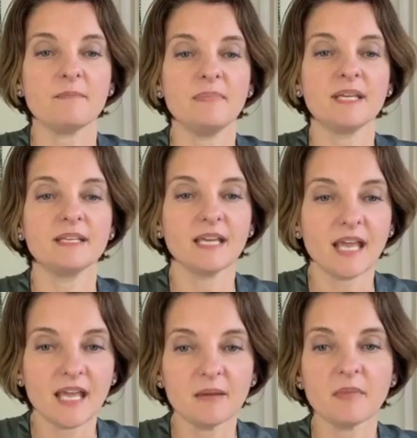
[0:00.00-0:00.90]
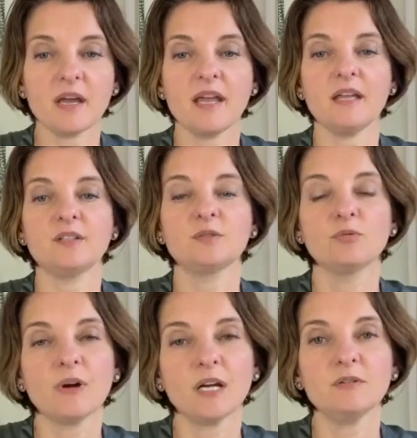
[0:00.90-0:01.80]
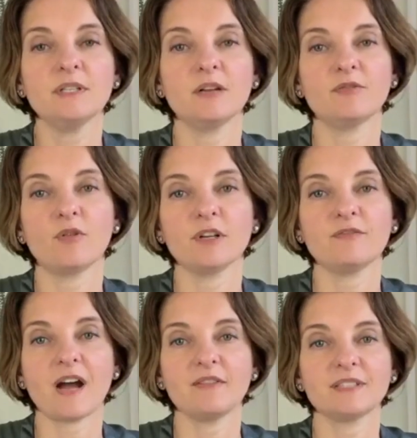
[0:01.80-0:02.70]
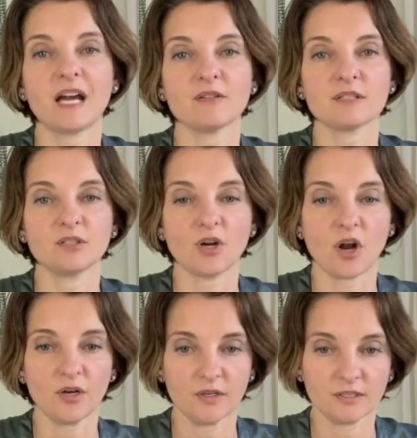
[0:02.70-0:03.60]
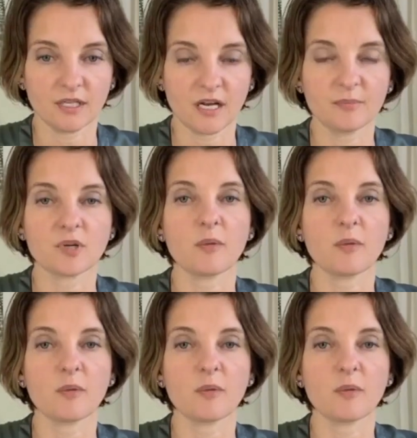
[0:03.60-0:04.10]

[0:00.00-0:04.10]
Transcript: became a $245,000